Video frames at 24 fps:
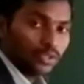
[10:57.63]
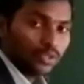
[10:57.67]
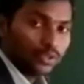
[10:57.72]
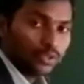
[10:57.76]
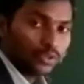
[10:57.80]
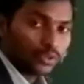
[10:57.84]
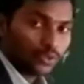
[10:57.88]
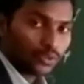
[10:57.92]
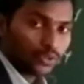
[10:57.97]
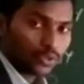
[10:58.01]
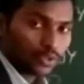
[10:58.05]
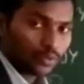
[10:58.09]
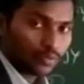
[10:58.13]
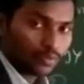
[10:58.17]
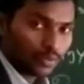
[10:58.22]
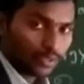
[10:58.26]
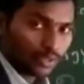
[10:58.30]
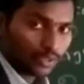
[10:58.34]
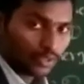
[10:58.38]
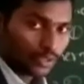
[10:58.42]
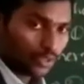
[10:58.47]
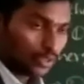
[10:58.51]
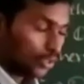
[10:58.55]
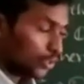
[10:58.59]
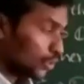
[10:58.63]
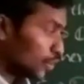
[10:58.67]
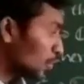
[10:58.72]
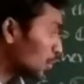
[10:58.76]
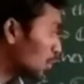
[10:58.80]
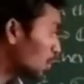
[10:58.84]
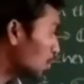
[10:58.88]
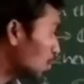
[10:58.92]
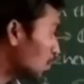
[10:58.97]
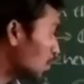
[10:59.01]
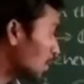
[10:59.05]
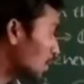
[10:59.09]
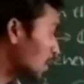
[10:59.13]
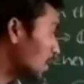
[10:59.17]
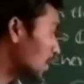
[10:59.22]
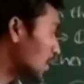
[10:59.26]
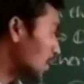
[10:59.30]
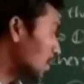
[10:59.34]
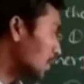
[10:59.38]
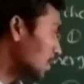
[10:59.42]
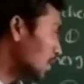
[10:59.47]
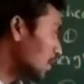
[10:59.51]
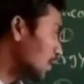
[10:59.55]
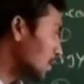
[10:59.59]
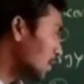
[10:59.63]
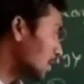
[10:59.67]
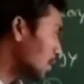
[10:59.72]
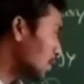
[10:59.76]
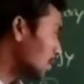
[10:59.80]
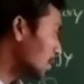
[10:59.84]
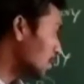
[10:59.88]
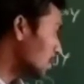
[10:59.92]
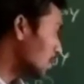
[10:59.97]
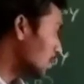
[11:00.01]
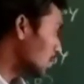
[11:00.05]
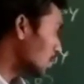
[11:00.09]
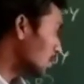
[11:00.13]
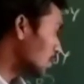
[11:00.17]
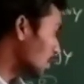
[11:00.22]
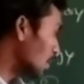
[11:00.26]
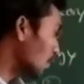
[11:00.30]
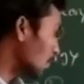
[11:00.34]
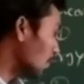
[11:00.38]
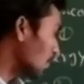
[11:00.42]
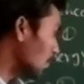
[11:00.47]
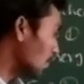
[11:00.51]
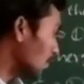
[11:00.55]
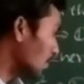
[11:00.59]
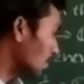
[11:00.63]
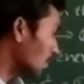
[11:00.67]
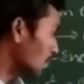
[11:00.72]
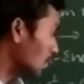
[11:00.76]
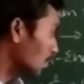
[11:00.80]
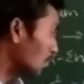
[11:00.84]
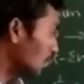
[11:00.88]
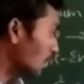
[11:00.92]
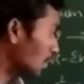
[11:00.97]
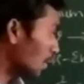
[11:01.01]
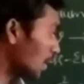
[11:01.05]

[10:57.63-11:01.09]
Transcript: root over 2 k e into m. Where